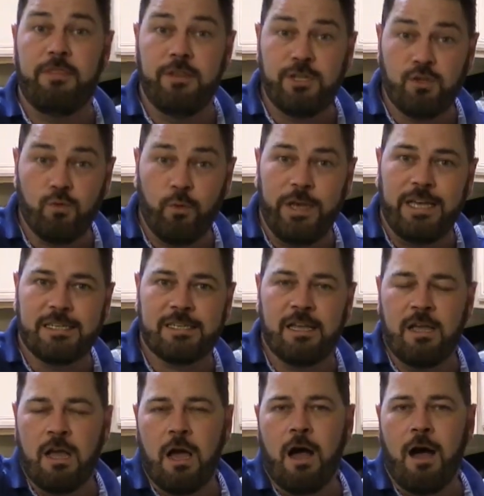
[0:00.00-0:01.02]
this week's
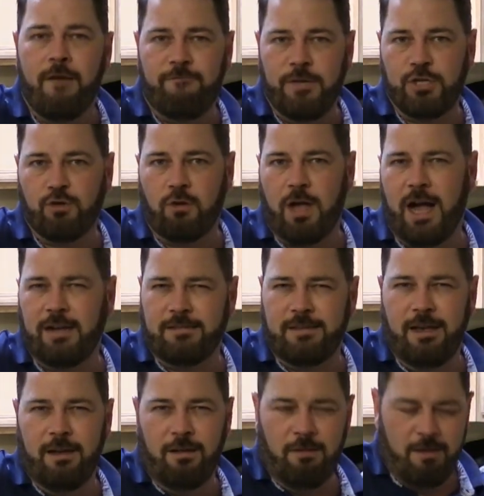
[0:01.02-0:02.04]
official
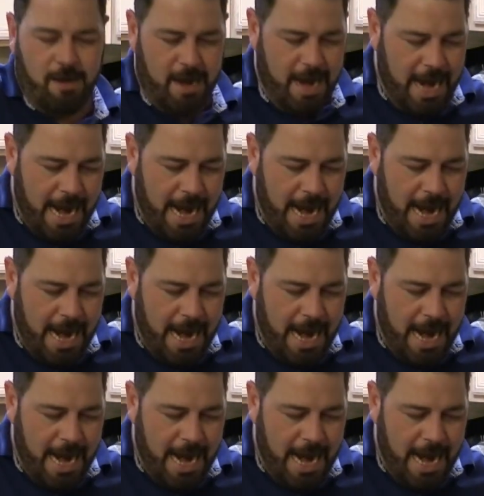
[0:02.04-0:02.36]
cocktail,